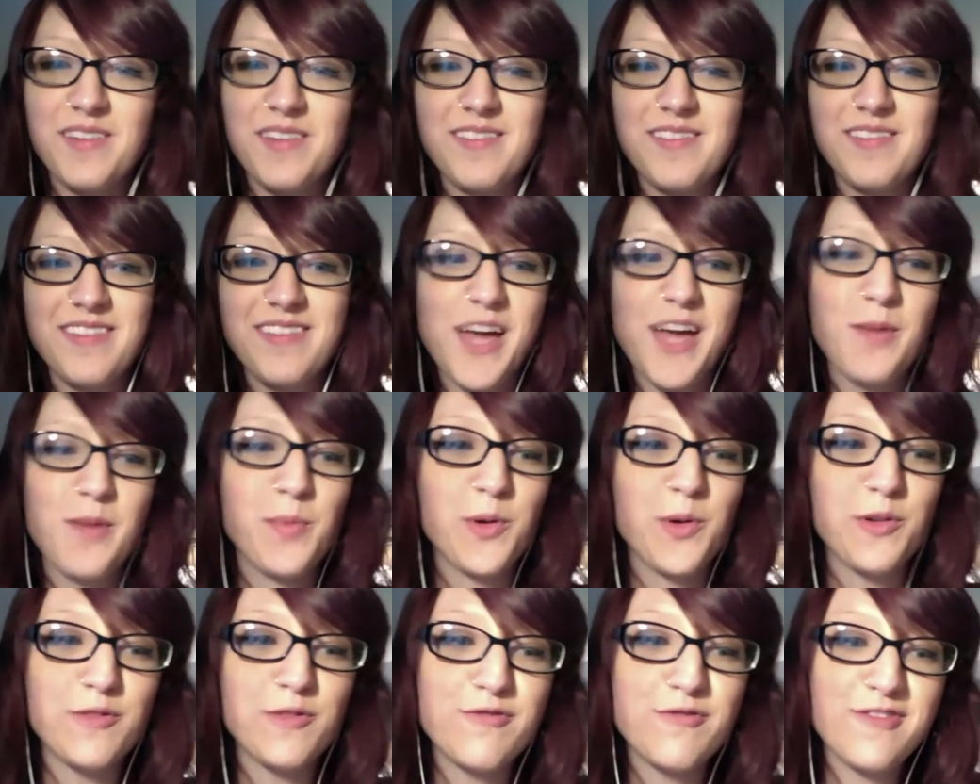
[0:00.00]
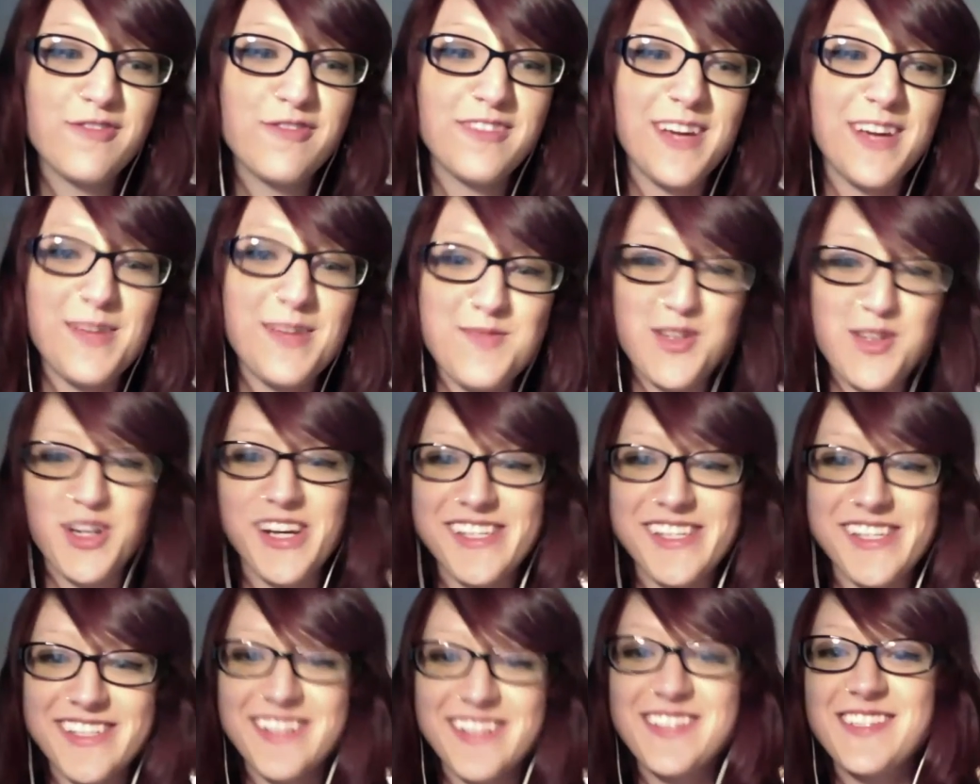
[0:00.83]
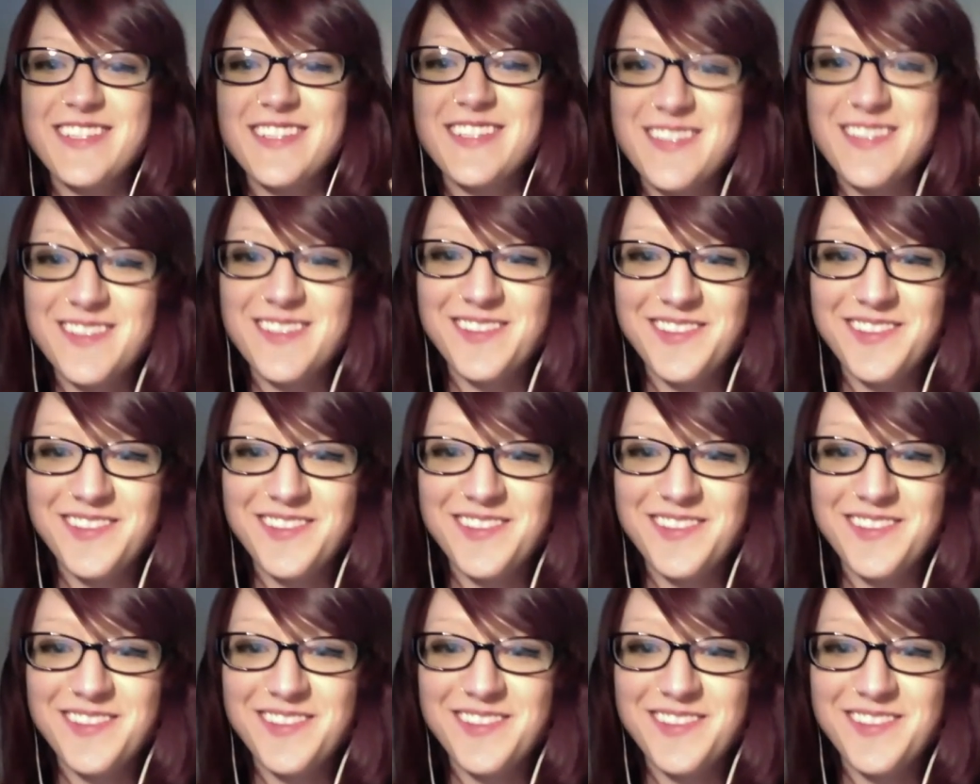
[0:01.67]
I approve. I'm sure Alex does too.